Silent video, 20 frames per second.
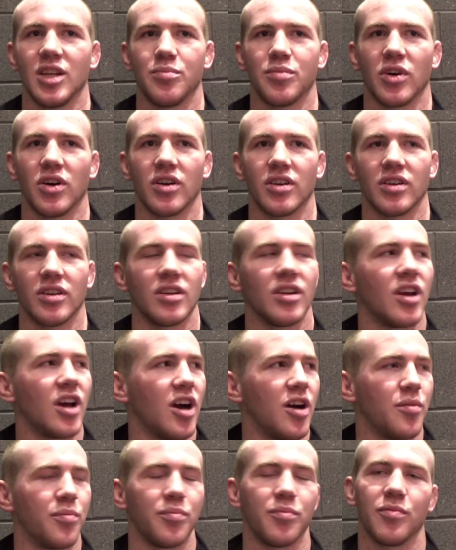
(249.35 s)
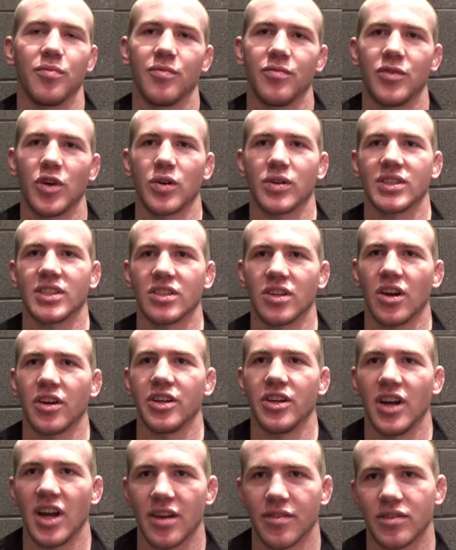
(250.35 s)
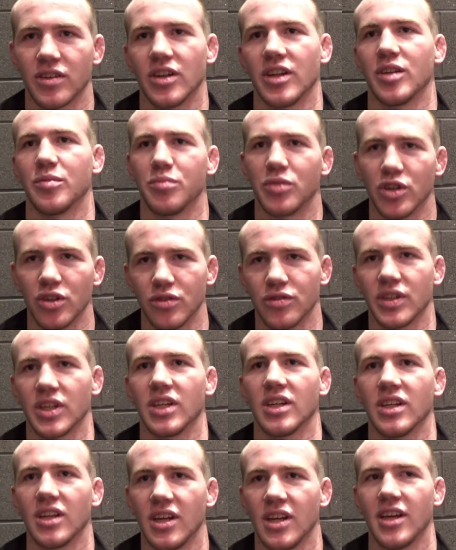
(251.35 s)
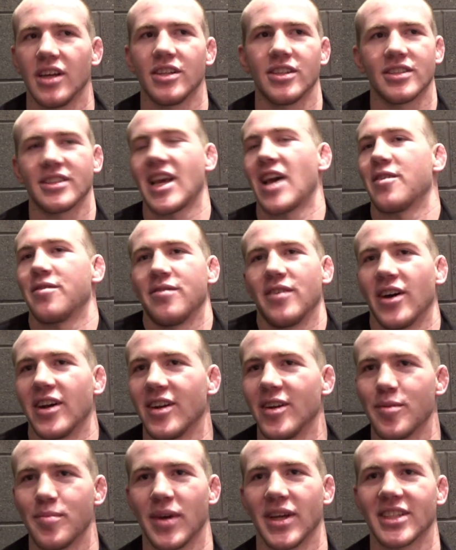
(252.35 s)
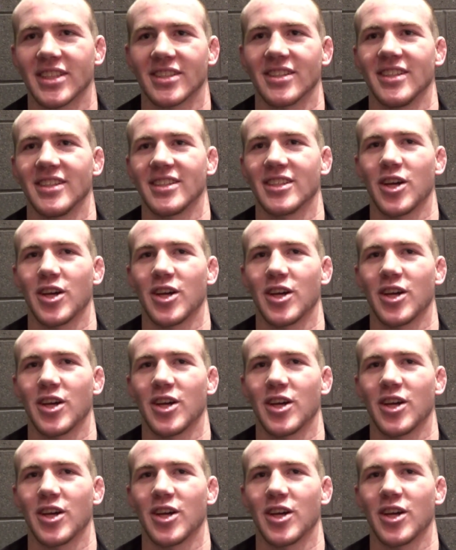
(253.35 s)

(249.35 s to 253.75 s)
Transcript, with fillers: Keep on um, focusing on your effort and improving just have fun, basically.